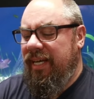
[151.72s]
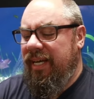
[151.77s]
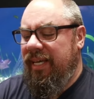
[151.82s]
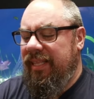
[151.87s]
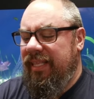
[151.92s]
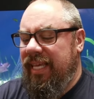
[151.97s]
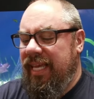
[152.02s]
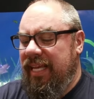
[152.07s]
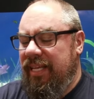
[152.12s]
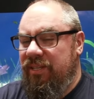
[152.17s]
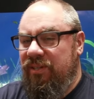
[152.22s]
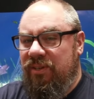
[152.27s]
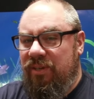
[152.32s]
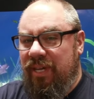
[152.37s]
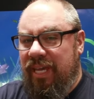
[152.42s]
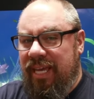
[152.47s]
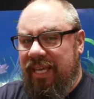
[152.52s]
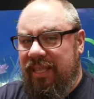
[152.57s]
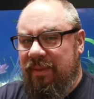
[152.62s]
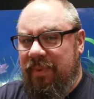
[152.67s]
And then
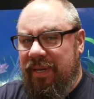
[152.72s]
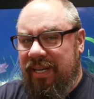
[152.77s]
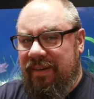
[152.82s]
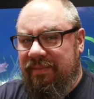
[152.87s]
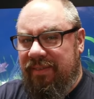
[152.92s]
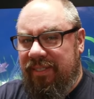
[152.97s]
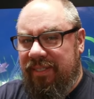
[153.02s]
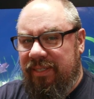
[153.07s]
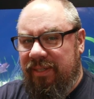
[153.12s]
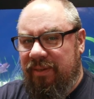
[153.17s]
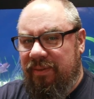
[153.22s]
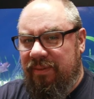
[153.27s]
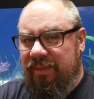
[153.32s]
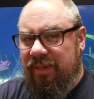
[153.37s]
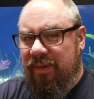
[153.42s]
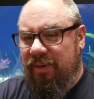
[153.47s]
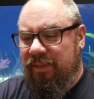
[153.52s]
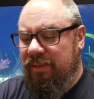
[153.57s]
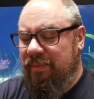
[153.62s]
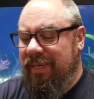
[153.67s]
you get the benefits of
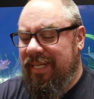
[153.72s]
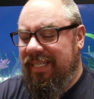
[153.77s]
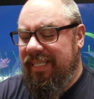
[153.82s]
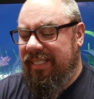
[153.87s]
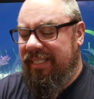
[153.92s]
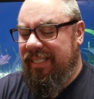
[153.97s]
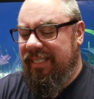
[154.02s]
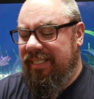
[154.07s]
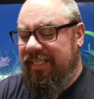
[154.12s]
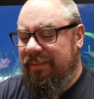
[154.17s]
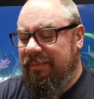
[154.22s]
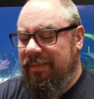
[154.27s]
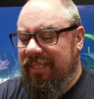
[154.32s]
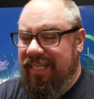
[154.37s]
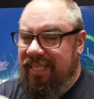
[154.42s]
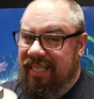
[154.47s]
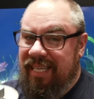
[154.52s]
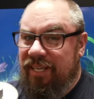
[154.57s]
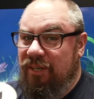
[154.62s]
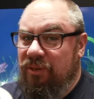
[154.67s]
the automatic systems
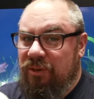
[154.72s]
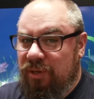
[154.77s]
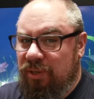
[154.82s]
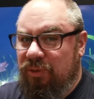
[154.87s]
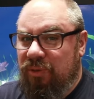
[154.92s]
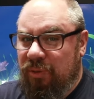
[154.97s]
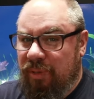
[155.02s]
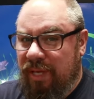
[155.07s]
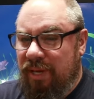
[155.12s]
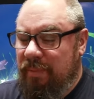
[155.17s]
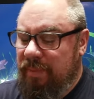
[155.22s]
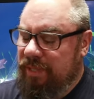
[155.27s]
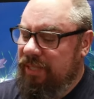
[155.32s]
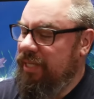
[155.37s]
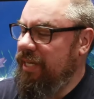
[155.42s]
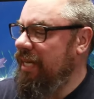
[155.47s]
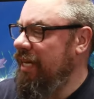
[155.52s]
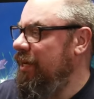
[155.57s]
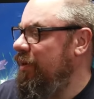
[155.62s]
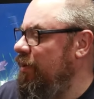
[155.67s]
in that you control how
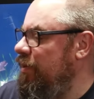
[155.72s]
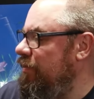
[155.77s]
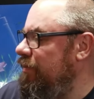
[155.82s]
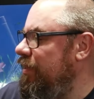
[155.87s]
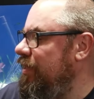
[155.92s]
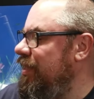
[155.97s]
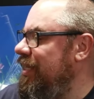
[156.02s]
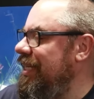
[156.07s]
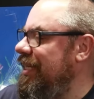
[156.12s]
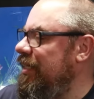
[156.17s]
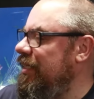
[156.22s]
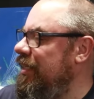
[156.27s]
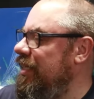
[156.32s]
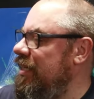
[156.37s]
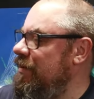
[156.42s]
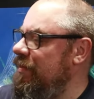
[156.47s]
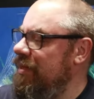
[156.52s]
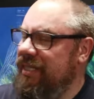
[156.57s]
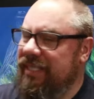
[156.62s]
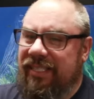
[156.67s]
much you get out of it. Their
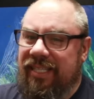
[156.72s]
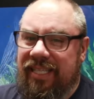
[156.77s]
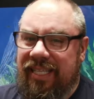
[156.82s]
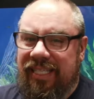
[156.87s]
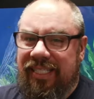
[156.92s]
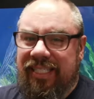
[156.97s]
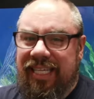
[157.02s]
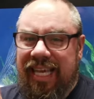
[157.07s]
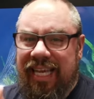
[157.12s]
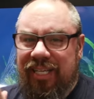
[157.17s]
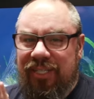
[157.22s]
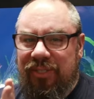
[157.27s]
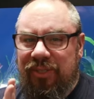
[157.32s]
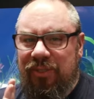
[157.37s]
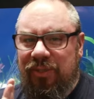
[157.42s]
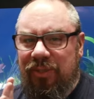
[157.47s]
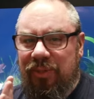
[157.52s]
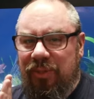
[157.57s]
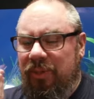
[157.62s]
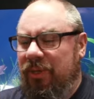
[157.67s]
claim is that this gets
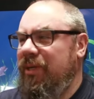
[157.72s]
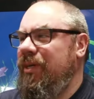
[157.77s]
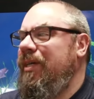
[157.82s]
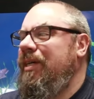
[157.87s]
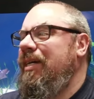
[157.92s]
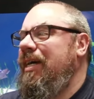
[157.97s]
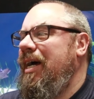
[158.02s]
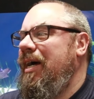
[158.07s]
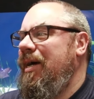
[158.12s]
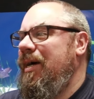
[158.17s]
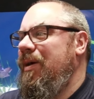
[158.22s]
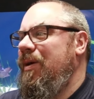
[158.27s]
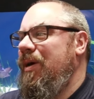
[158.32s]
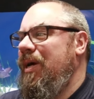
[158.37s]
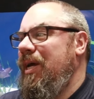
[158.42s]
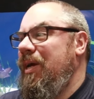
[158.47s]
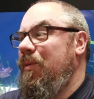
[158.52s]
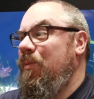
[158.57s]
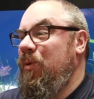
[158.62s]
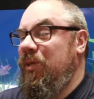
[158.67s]
you,
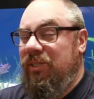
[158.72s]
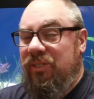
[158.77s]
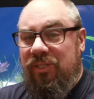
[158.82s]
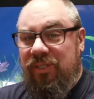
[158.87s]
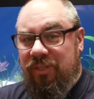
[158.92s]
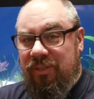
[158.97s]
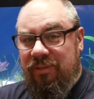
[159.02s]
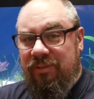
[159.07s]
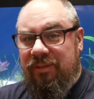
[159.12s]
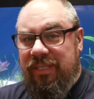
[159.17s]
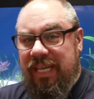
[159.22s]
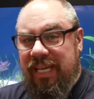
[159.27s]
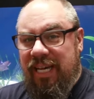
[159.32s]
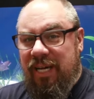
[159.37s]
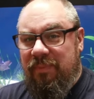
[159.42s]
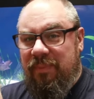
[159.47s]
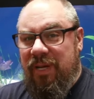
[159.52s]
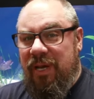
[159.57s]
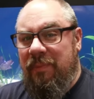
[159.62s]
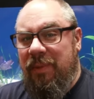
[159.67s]
uh, once set
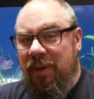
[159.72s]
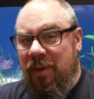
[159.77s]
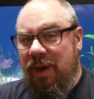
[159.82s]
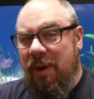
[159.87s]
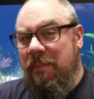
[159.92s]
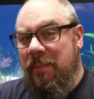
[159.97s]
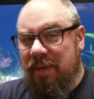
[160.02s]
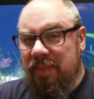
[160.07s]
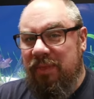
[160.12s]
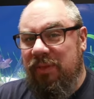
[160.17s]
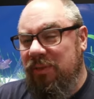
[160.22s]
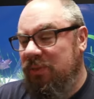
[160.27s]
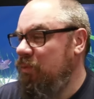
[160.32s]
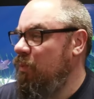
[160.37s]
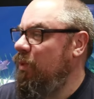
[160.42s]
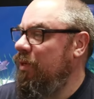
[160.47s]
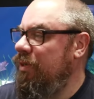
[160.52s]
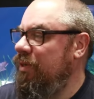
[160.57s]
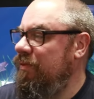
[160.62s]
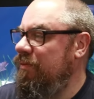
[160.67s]
up, about a
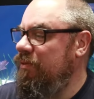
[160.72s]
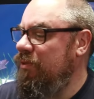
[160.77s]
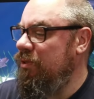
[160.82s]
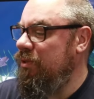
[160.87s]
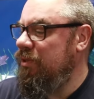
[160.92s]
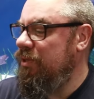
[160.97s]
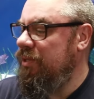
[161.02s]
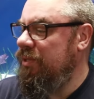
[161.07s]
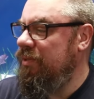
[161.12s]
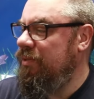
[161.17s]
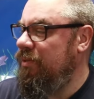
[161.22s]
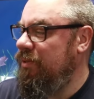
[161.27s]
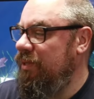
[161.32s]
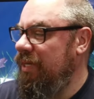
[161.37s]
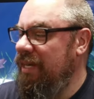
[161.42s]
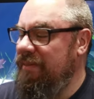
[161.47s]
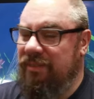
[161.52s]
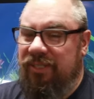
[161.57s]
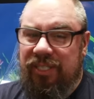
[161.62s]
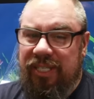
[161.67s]
month's worth of use. So
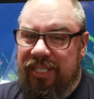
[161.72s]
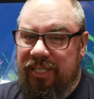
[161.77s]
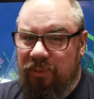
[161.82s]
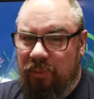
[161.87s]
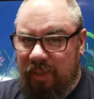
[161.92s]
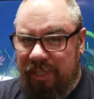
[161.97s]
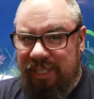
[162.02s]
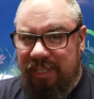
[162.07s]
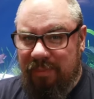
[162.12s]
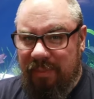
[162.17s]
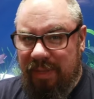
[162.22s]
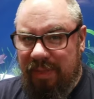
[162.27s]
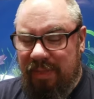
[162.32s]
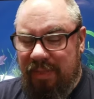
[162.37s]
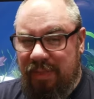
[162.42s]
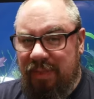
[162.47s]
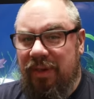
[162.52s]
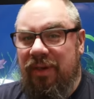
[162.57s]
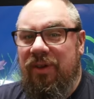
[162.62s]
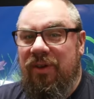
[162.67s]
you have to change it once a
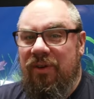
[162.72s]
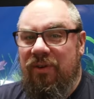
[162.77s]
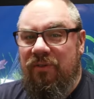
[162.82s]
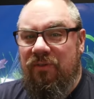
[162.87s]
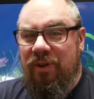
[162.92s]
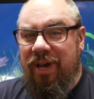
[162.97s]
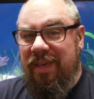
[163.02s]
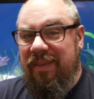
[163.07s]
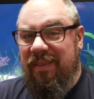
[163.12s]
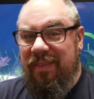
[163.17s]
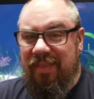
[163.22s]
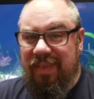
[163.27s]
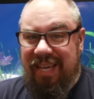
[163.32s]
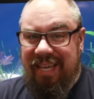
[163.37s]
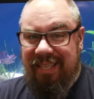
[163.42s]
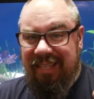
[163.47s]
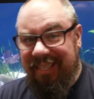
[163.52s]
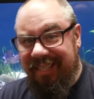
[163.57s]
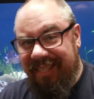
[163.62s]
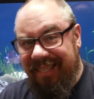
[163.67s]
month, rather
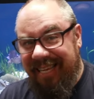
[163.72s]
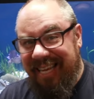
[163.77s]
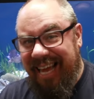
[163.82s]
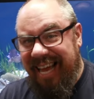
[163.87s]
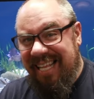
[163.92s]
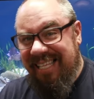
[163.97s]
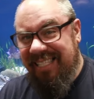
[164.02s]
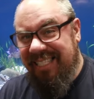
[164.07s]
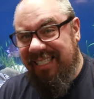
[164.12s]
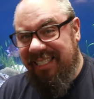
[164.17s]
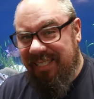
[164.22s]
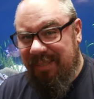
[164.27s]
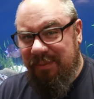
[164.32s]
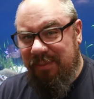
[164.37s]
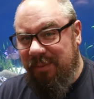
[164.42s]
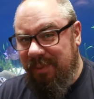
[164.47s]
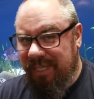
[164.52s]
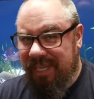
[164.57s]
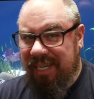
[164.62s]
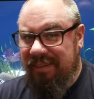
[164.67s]
than the can
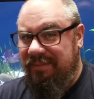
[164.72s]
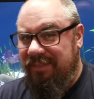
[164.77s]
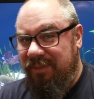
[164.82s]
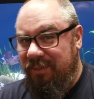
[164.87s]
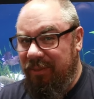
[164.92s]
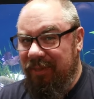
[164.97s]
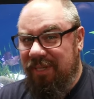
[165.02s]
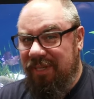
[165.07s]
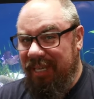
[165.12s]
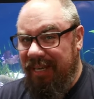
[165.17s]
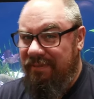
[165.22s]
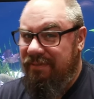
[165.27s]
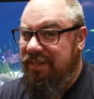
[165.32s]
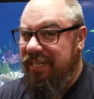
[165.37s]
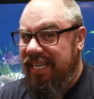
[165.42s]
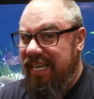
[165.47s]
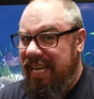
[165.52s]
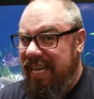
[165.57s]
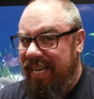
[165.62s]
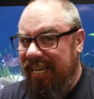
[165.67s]
systems where you have to do it
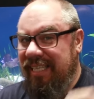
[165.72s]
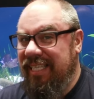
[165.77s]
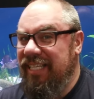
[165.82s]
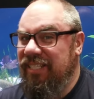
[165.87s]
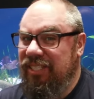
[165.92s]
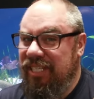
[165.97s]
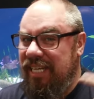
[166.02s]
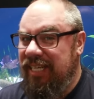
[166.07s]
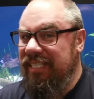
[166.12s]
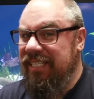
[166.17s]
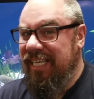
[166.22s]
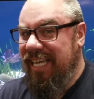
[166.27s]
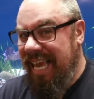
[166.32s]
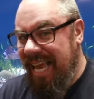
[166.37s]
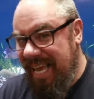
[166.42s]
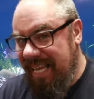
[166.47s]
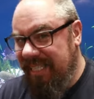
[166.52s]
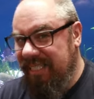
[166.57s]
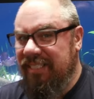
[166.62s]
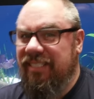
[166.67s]
every day and then change the
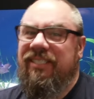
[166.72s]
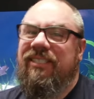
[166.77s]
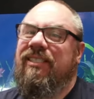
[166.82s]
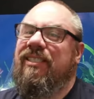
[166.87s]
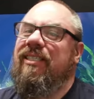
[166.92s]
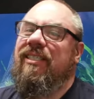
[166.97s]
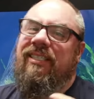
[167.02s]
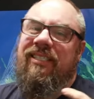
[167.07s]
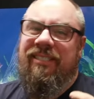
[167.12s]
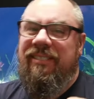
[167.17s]
cans